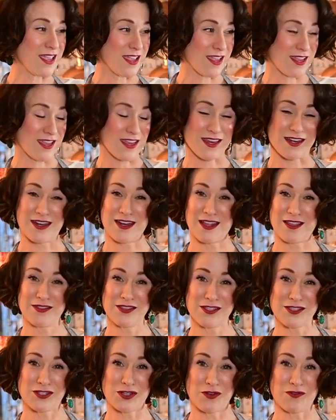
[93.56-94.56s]
heat it on the
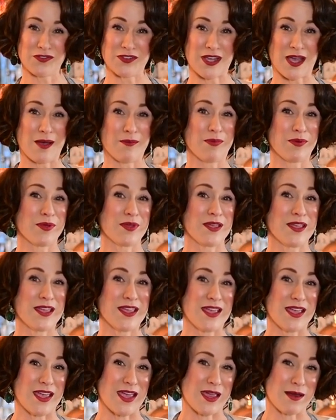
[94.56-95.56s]
stove top,
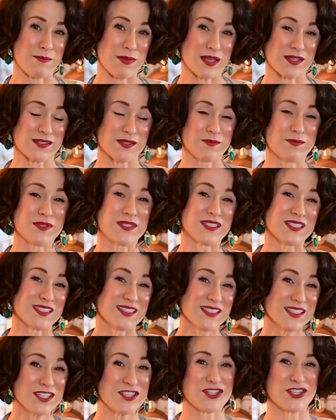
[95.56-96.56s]
and make some
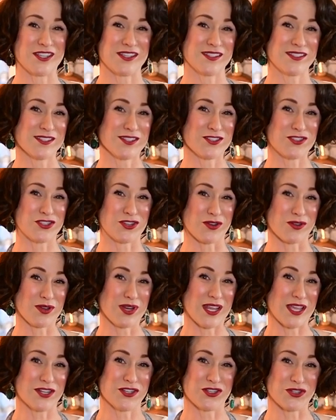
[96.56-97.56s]
delicious
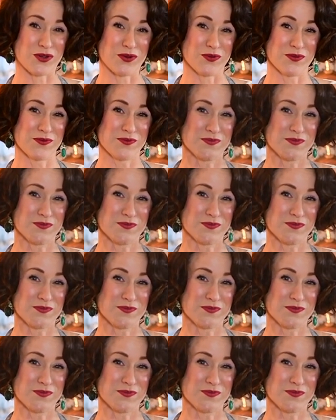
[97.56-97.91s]
chocolat chaud.